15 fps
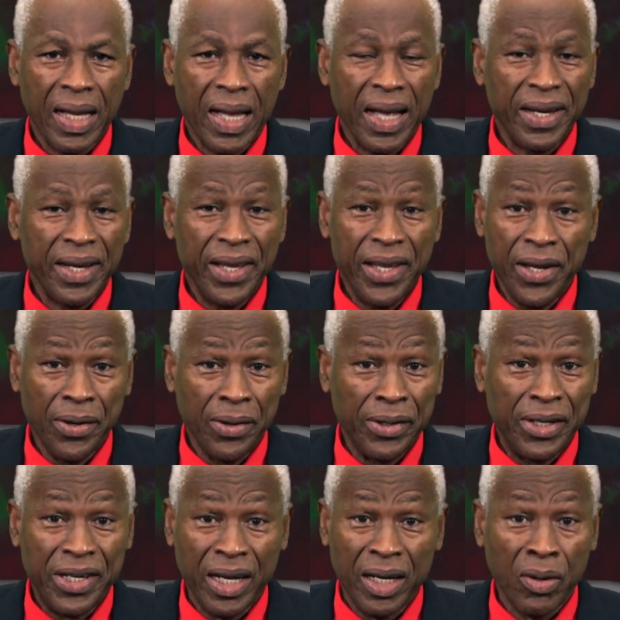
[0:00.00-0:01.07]
and your
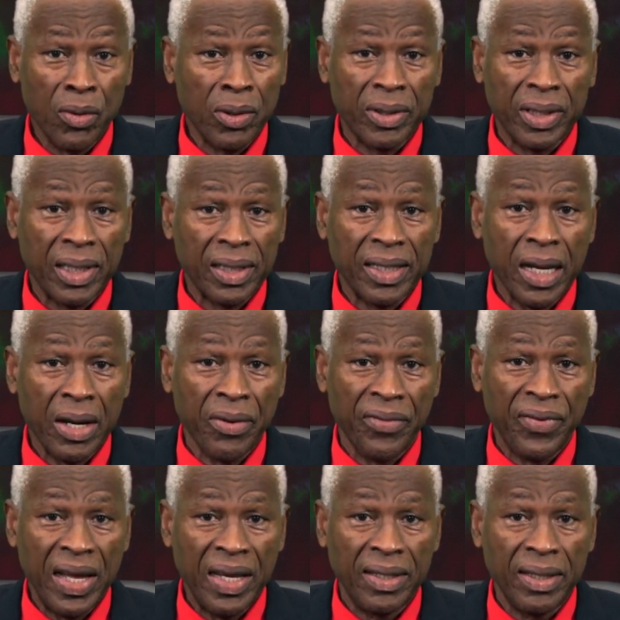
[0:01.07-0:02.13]
generous
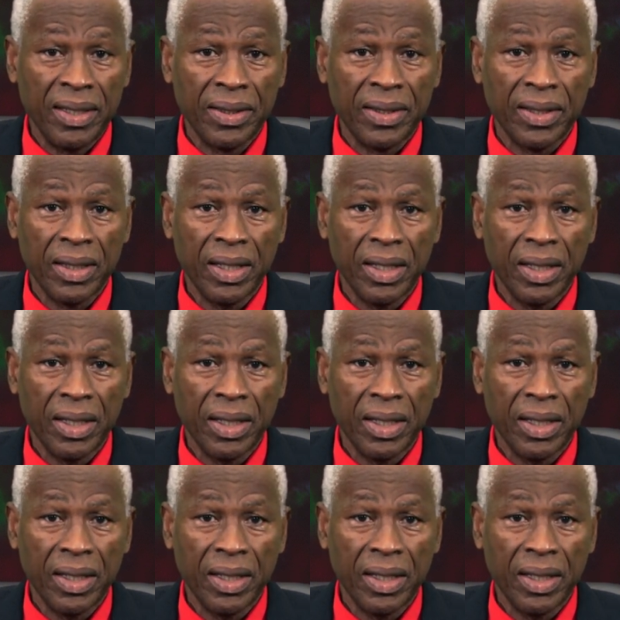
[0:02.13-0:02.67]
sacrifices,